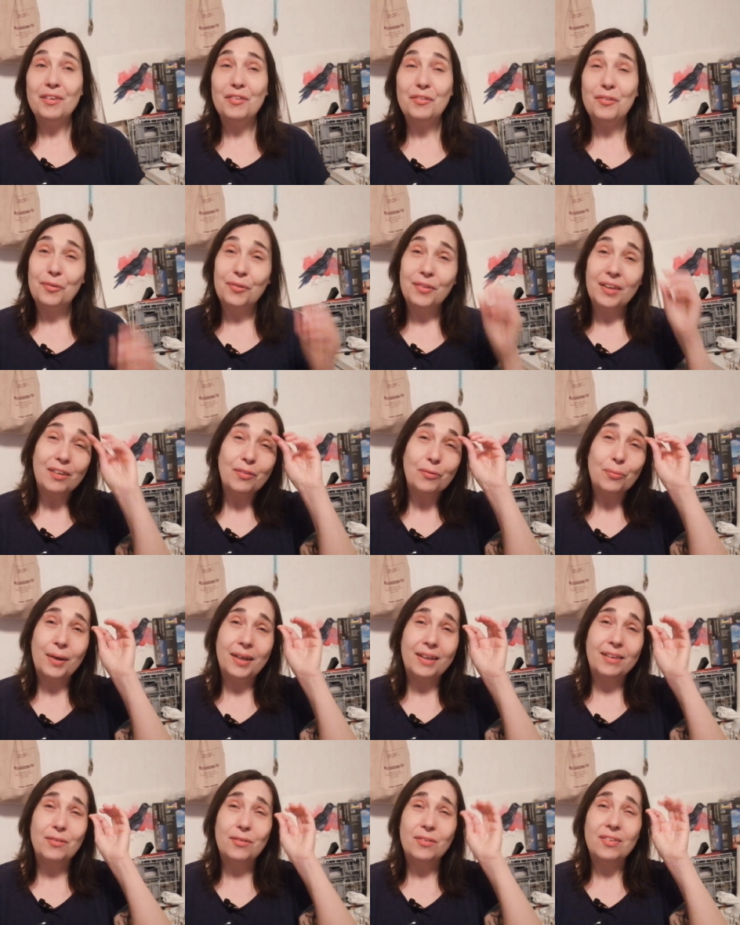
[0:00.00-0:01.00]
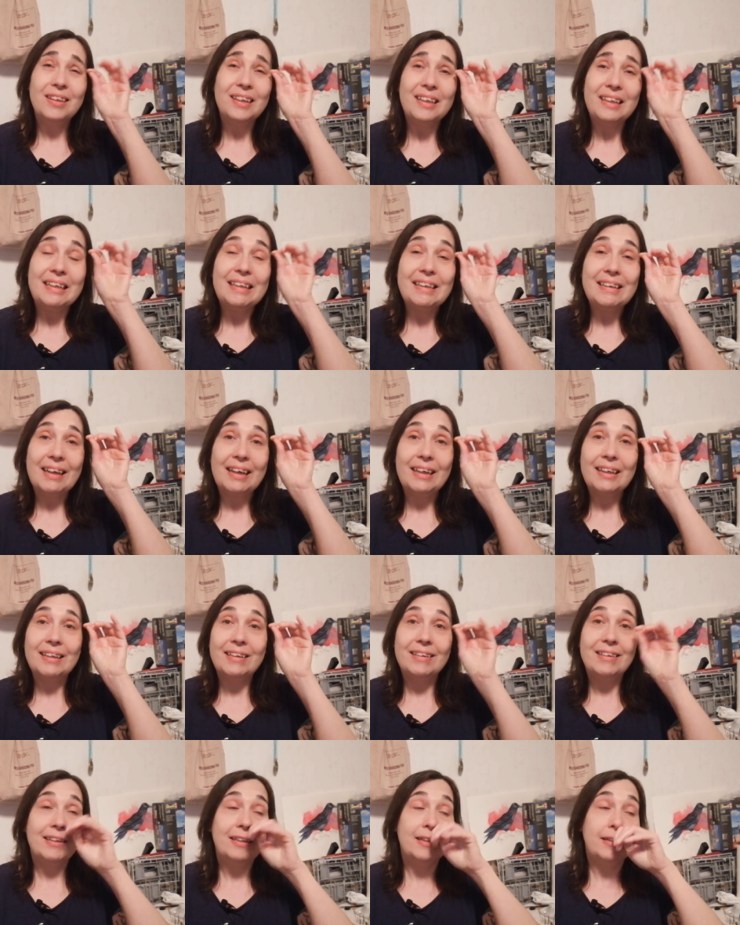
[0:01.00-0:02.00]
So that's why it's teeny tiny,
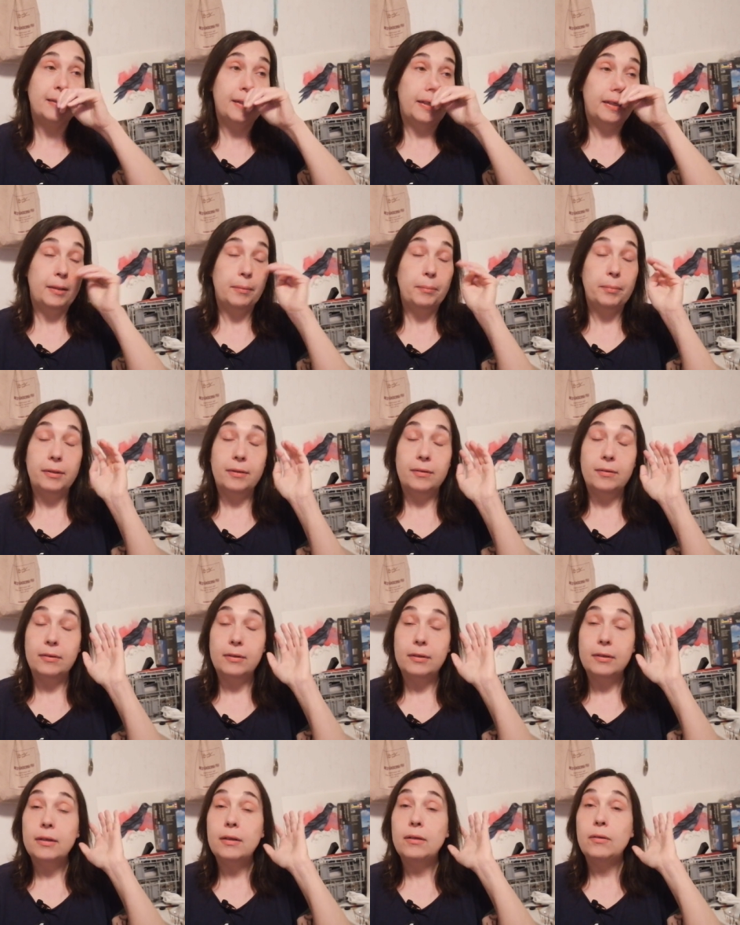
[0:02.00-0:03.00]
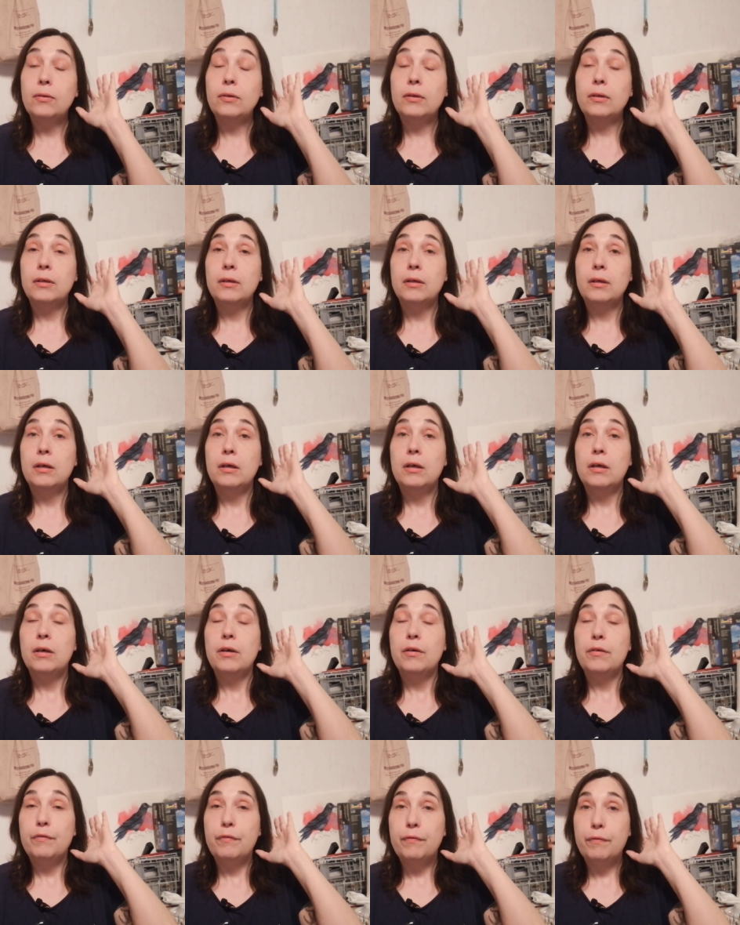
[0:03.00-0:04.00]
teeny tiny, but it's gonna look
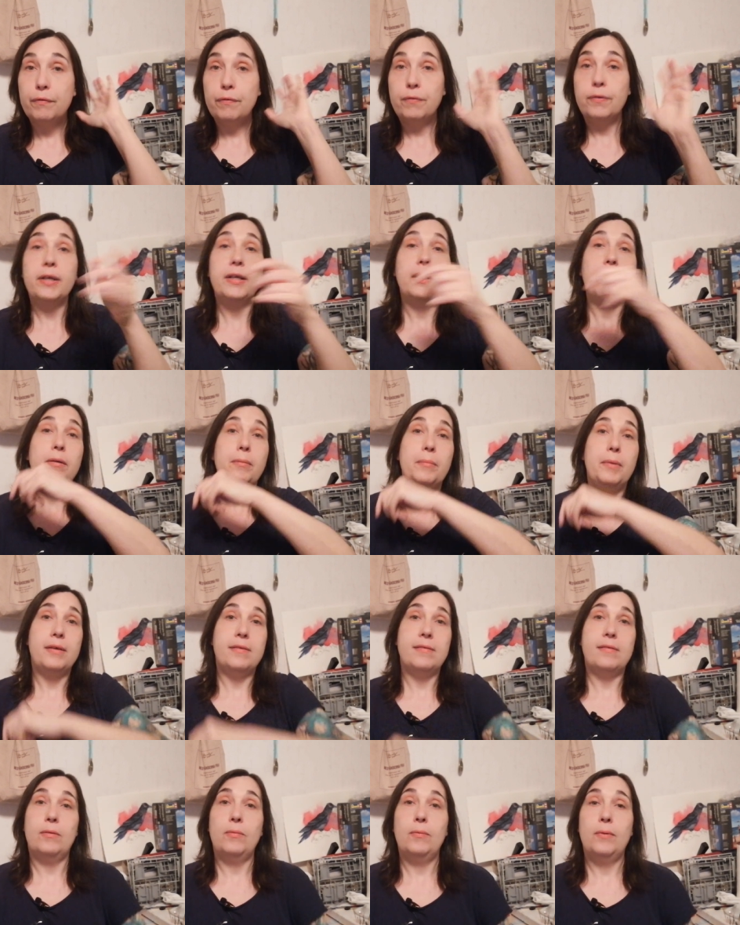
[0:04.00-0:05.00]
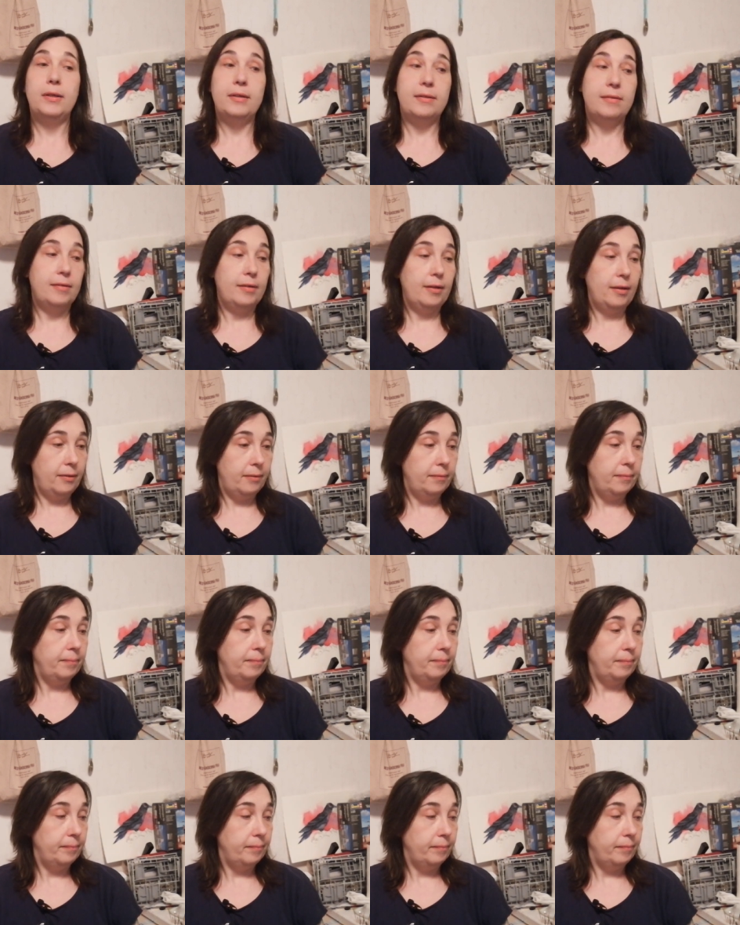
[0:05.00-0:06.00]
freaking amazing when it's done.
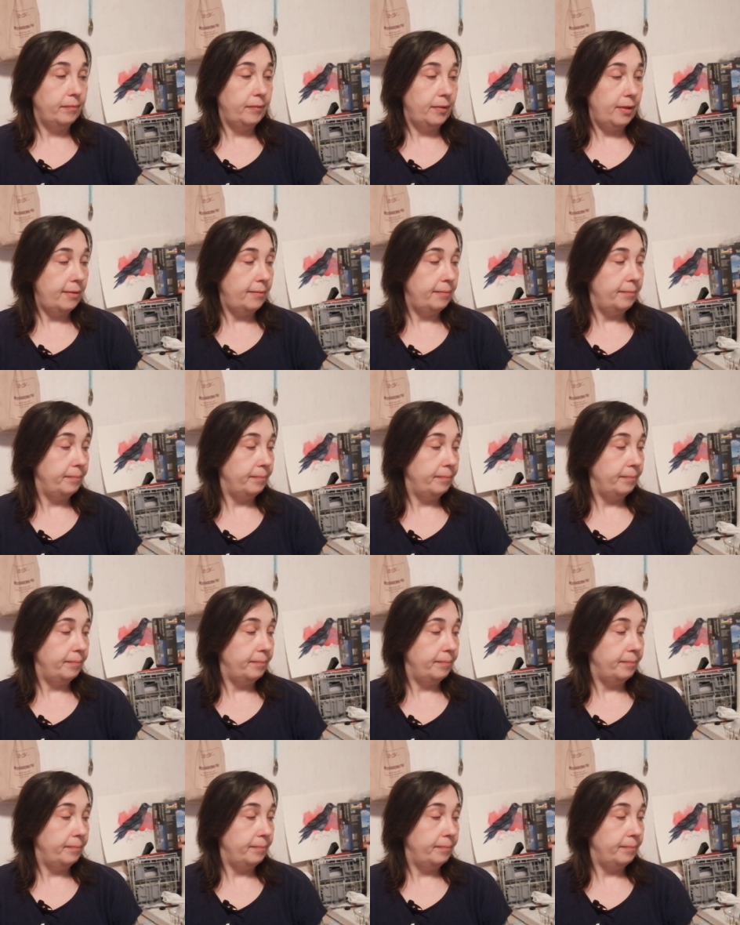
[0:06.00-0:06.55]
Yeah.